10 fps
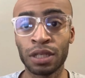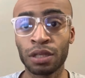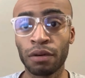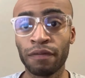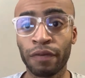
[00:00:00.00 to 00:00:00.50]

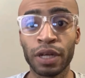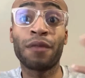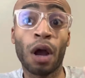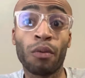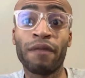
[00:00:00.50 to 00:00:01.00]
certain friends,
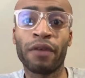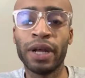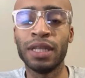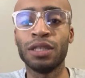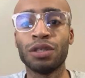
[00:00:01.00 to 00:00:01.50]
thought were
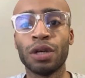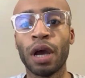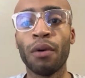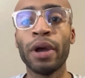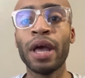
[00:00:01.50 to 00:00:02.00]
friends,
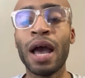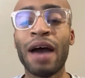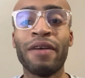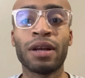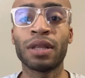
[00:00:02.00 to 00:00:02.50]

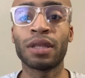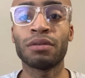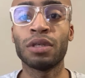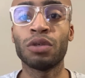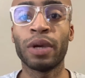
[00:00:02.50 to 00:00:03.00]
I've had to let
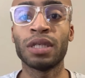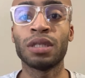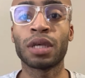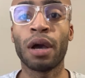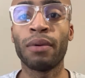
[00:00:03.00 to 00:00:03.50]
those
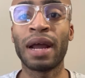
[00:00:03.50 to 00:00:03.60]
situations go,